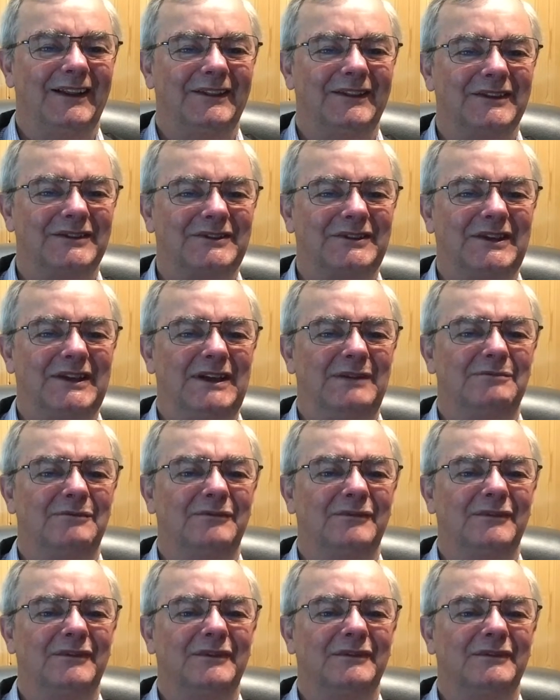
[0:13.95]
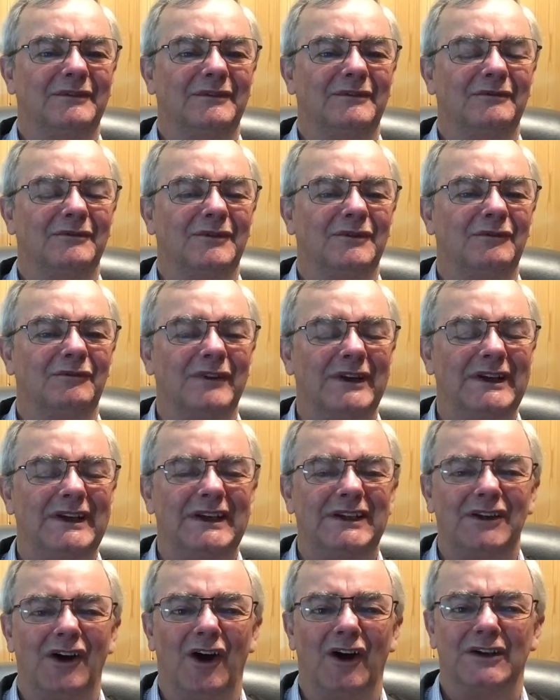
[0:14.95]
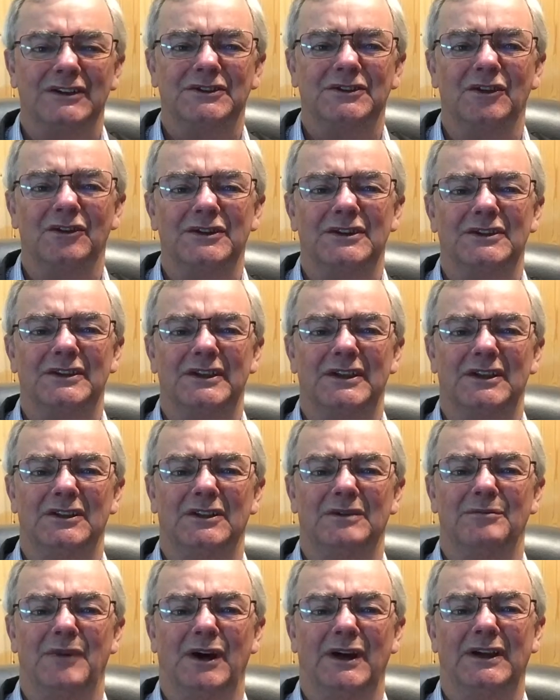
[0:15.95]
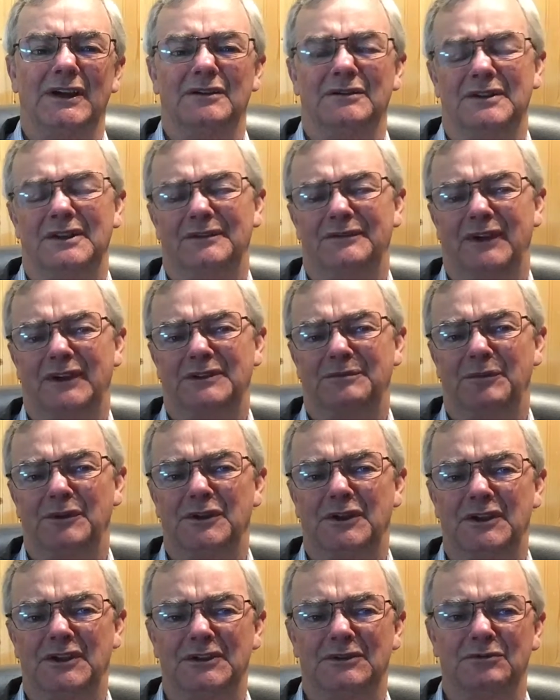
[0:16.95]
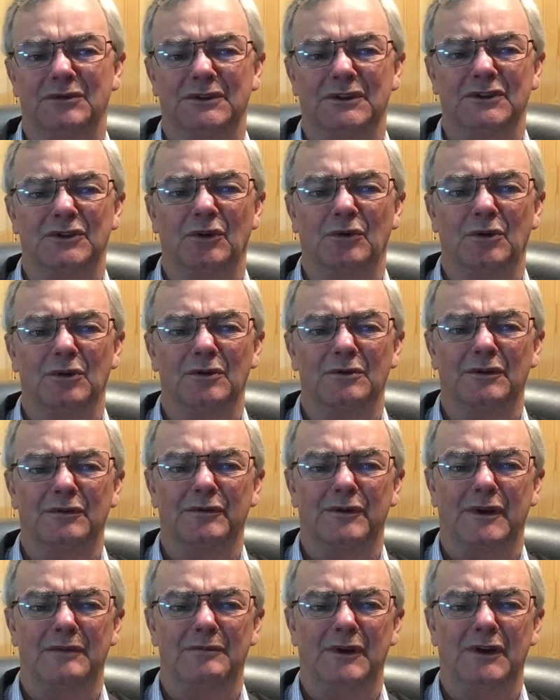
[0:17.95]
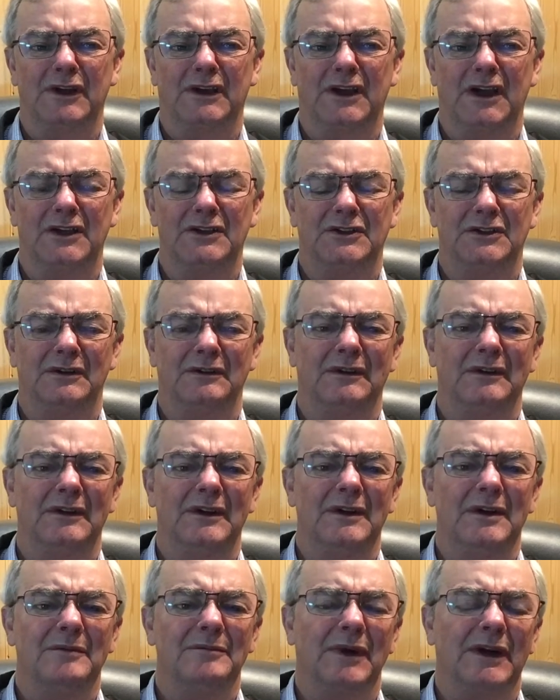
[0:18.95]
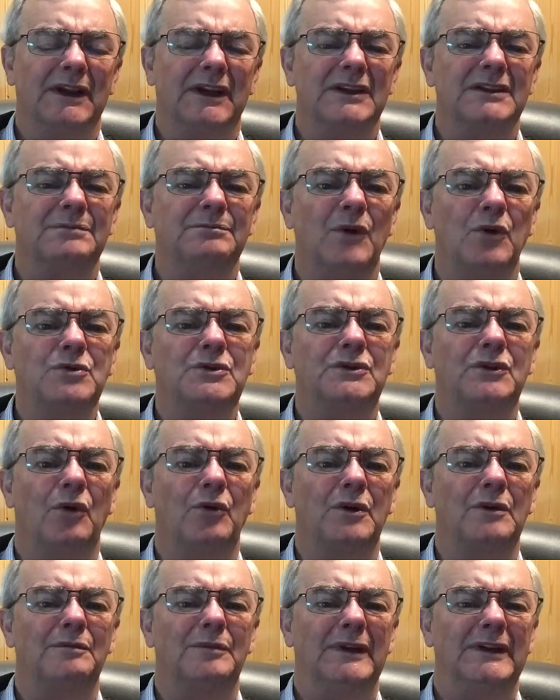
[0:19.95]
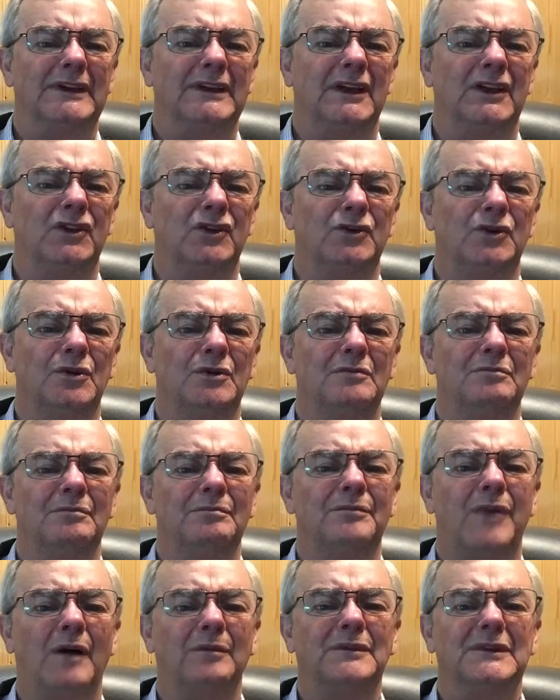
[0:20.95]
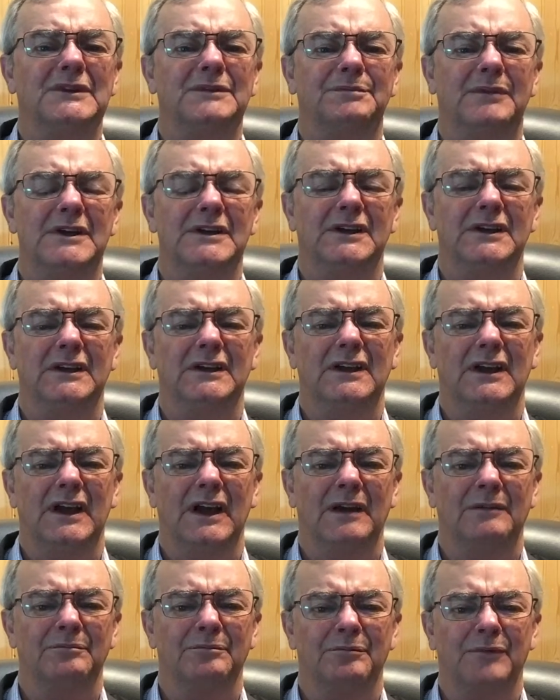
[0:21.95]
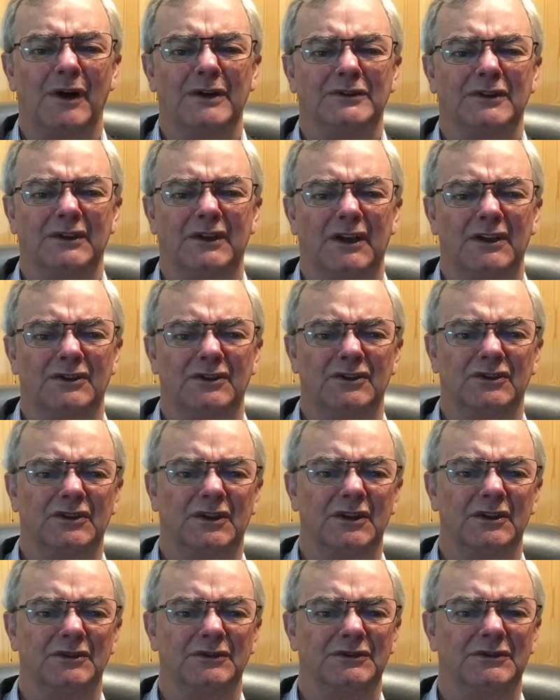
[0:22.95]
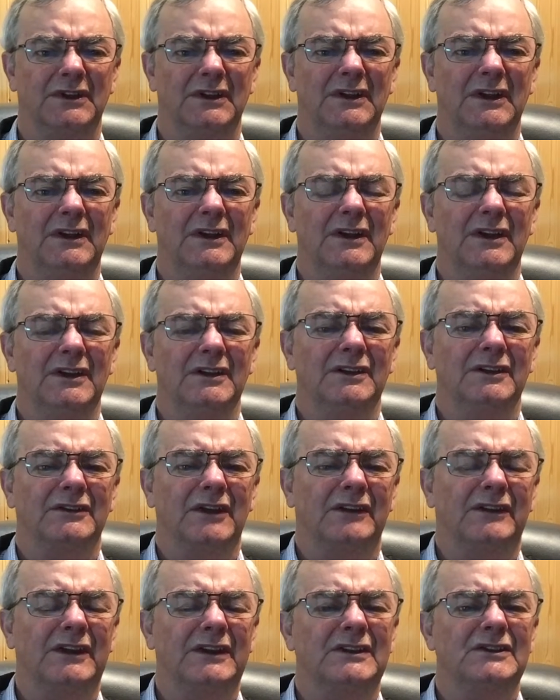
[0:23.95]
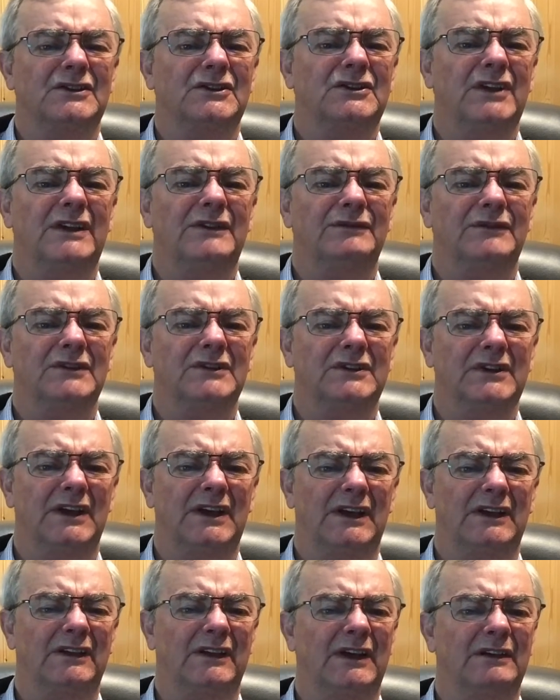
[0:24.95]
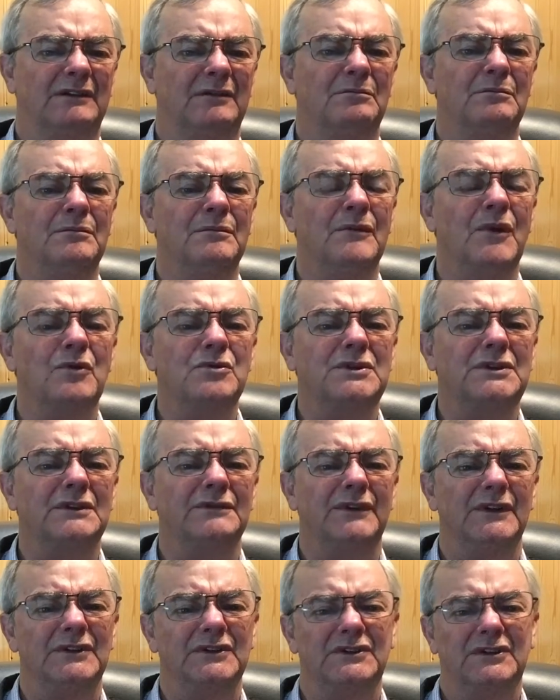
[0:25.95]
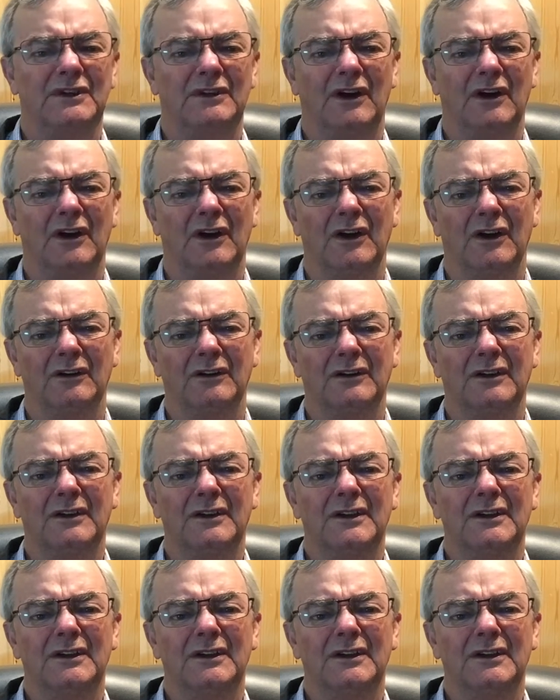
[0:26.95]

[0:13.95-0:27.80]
This theme really ties nicely into my area of expertise, which is oral communication, but I guess most notably into public speaking and presentation skills, because I think it's safe to say that most of us are